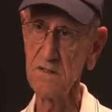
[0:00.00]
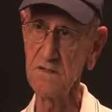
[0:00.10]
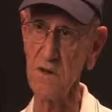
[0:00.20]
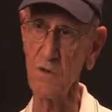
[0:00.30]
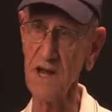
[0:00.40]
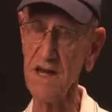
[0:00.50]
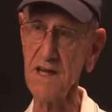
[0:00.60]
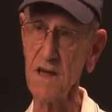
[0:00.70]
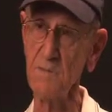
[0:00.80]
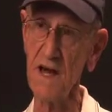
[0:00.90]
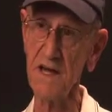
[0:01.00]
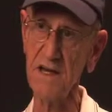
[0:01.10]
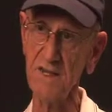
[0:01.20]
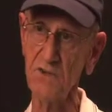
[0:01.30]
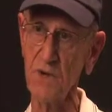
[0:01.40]
So when I came
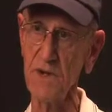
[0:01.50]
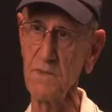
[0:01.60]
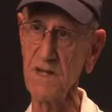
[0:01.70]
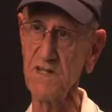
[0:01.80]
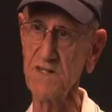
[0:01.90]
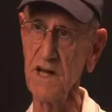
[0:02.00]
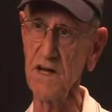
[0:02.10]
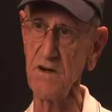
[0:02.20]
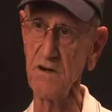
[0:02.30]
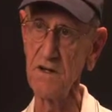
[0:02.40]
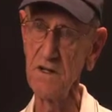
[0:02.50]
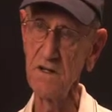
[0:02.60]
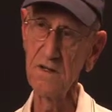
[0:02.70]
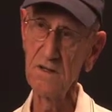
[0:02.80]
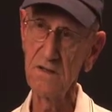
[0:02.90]
back in 20 minutes later,
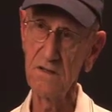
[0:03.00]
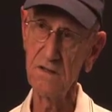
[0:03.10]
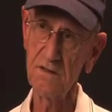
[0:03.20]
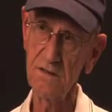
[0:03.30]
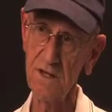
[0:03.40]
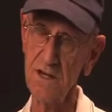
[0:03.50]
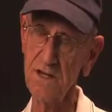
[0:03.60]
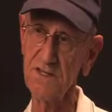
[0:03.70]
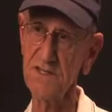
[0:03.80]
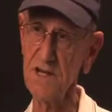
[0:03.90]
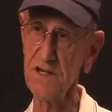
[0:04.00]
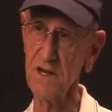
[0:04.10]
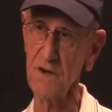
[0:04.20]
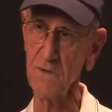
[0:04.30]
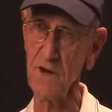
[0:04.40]
the kid sitting
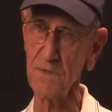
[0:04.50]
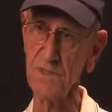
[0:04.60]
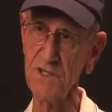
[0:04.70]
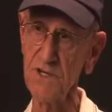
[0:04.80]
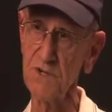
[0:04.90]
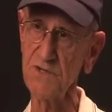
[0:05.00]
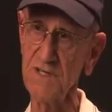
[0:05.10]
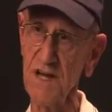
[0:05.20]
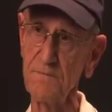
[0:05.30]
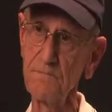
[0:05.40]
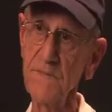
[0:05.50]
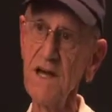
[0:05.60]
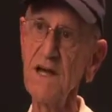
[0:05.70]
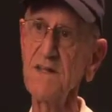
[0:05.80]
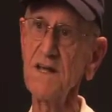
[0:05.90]
there in my platoon said,
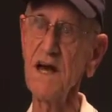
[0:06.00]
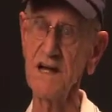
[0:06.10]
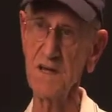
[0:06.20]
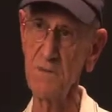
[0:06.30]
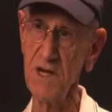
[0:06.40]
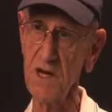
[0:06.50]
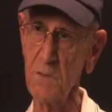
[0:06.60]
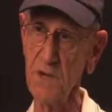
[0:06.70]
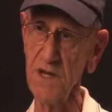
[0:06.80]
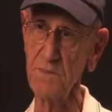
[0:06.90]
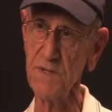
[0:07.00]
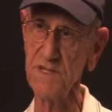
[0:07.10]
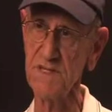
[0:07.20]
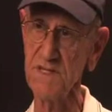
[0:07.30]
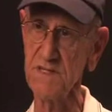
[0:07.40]
hey Doc, give me a couple
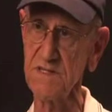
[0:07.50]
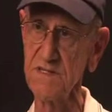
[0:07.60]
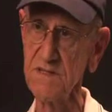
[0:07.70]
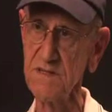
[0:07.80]
APCs.